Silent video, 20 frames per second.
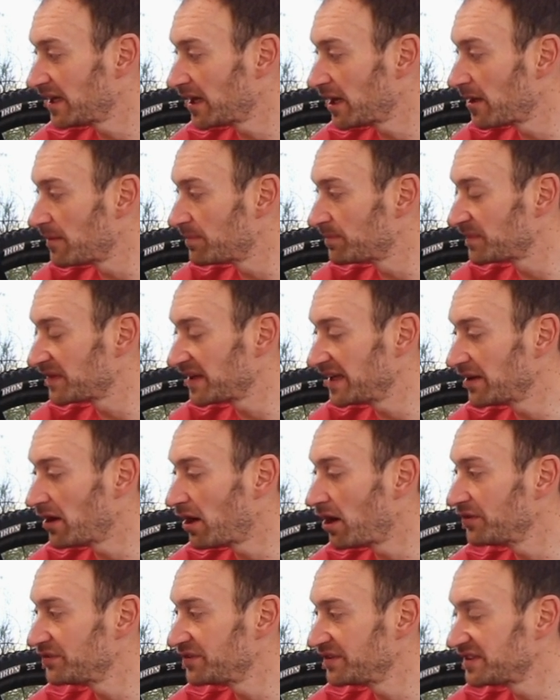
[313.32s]

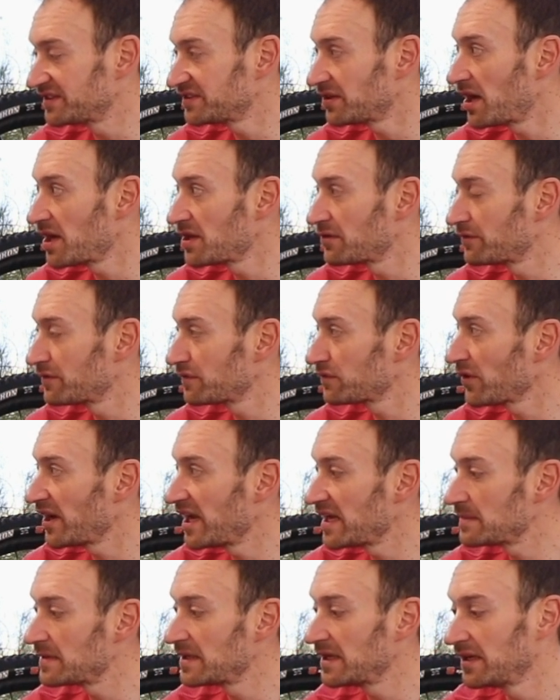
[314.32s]
enhance the design of the
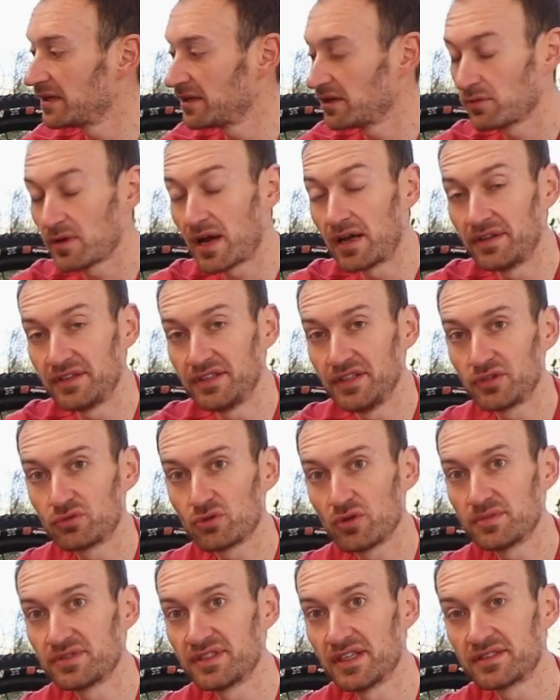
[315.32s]
frame around this new
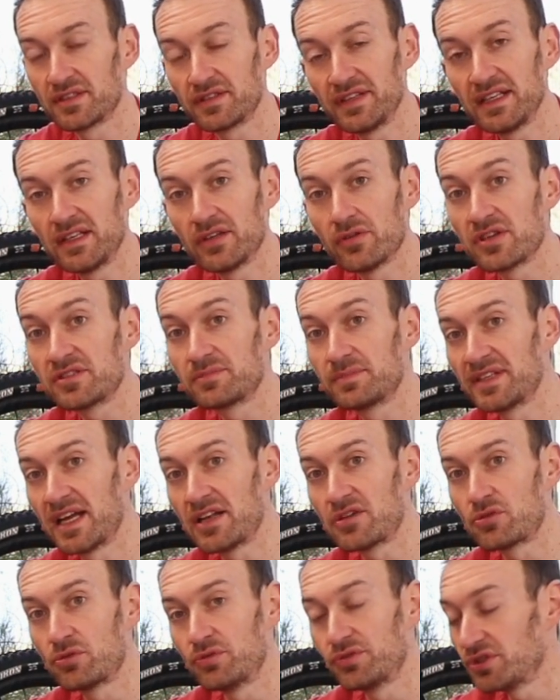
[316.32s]
groupset. So I think there is
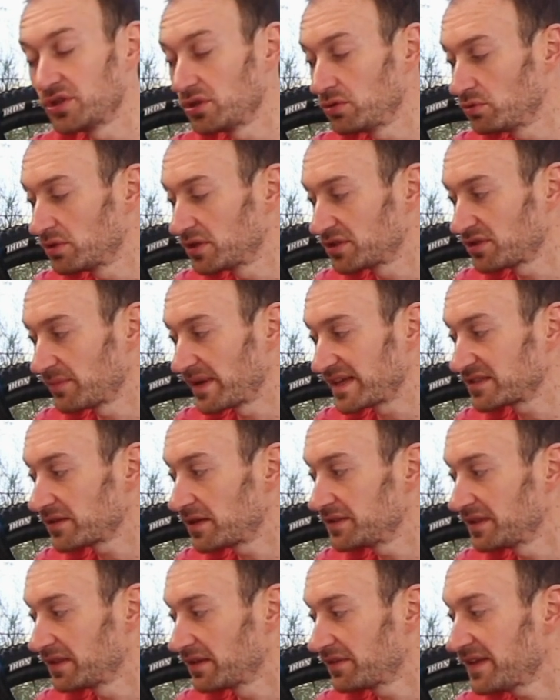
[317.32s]
potential to do some
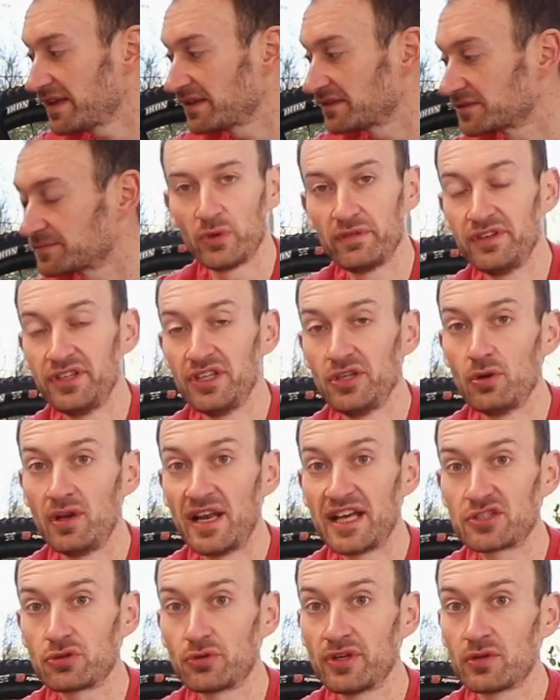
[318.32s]
exciting things. With a new
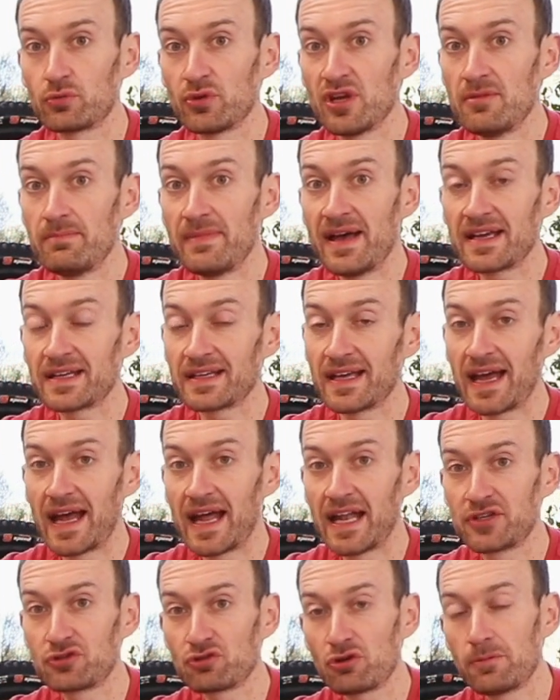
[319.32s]
electronic rear mech
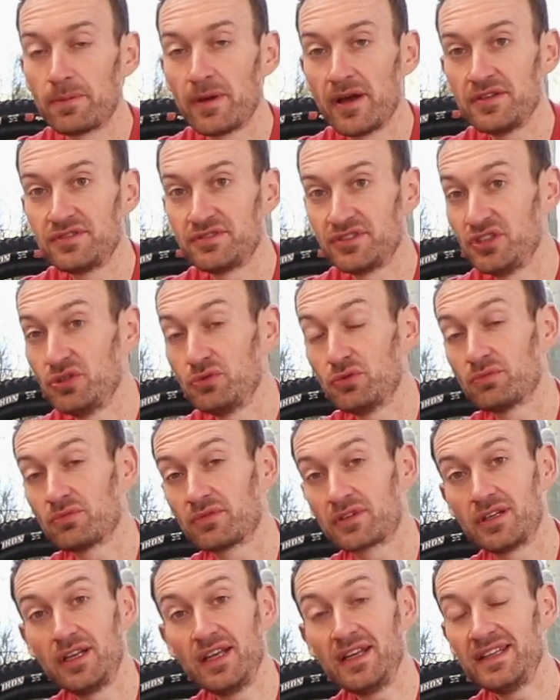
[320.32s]
and drop post, you
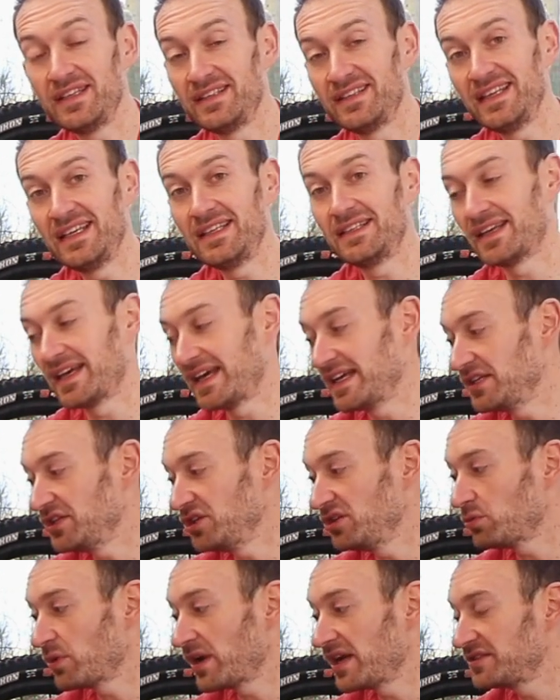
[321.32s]
clearly need a
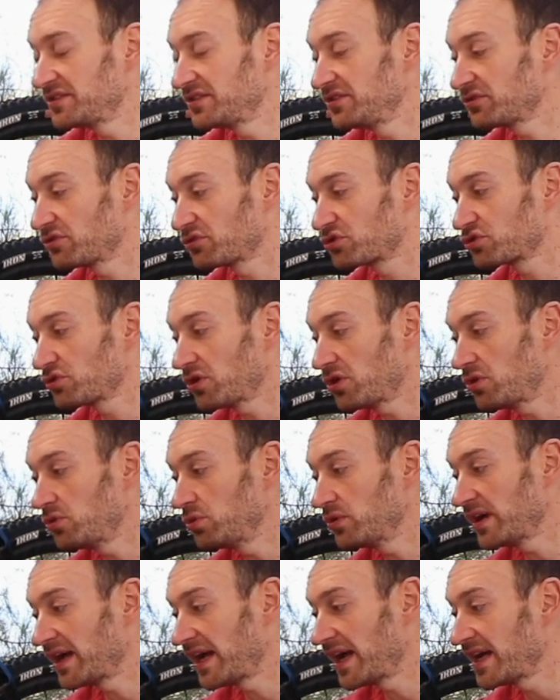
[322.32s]
new way to
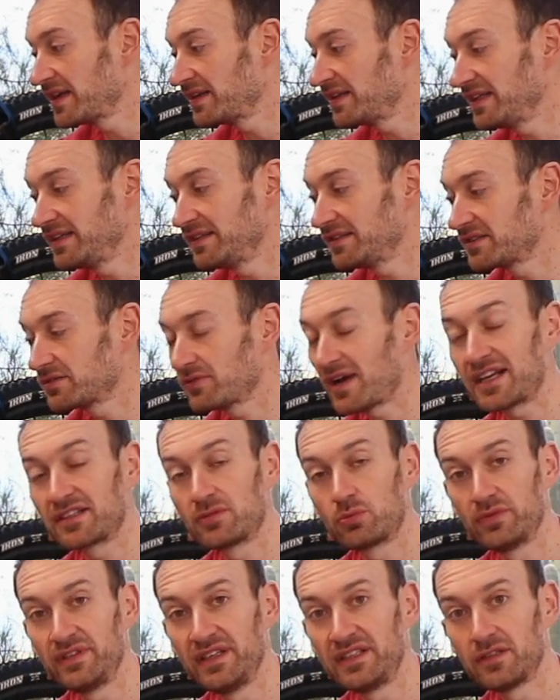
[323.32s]
control and
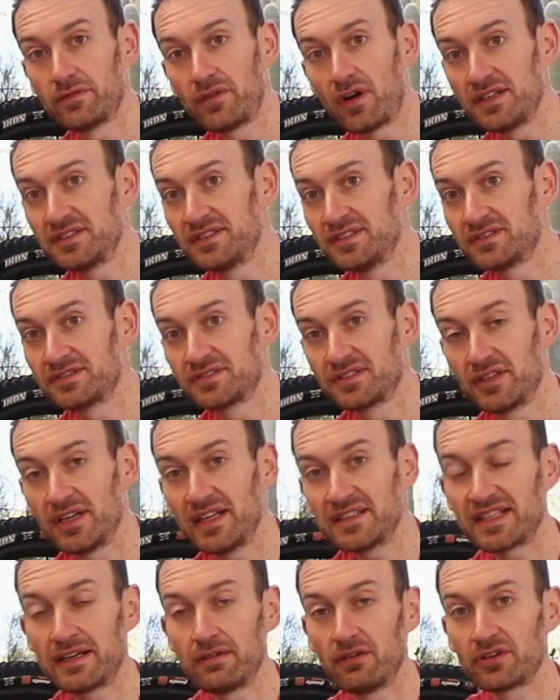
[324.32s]
interact with these devices. So
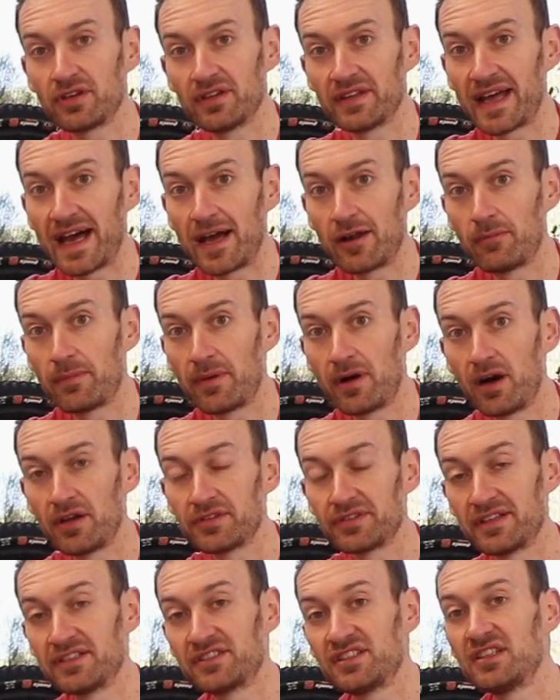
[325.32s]
let's have a look at the
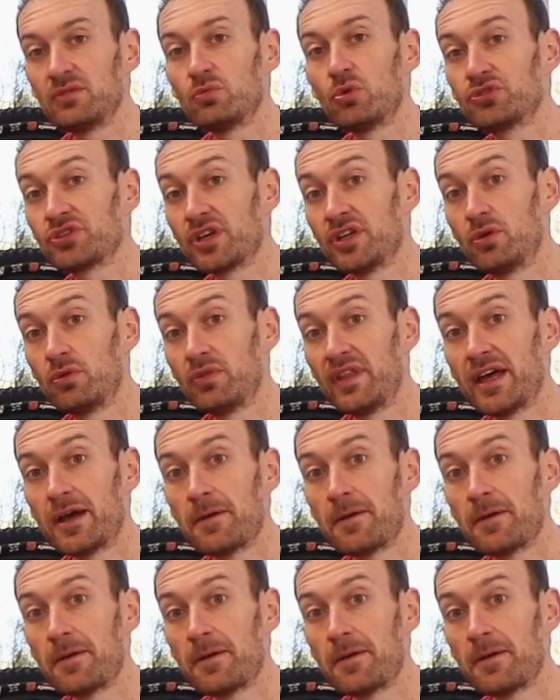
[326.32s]
handlebars and see what's going on